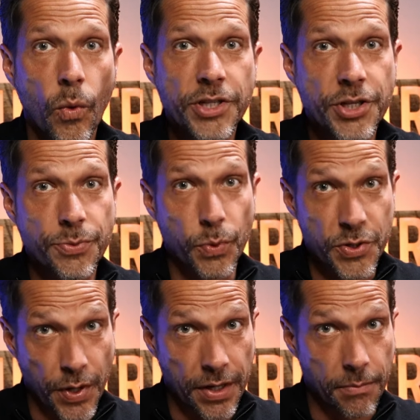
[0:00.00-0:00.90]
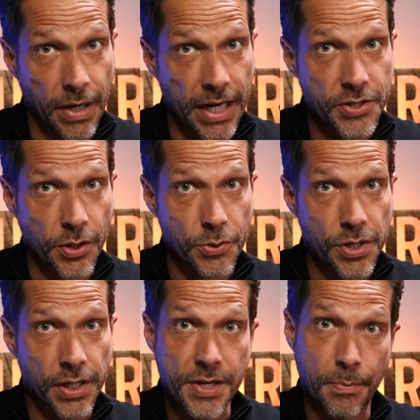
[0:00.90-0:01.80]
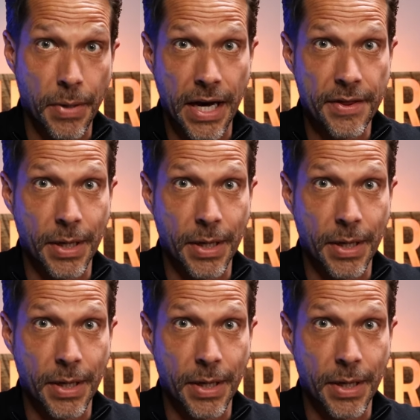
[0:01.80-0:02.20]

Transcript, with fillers: which was written by a socialist, by the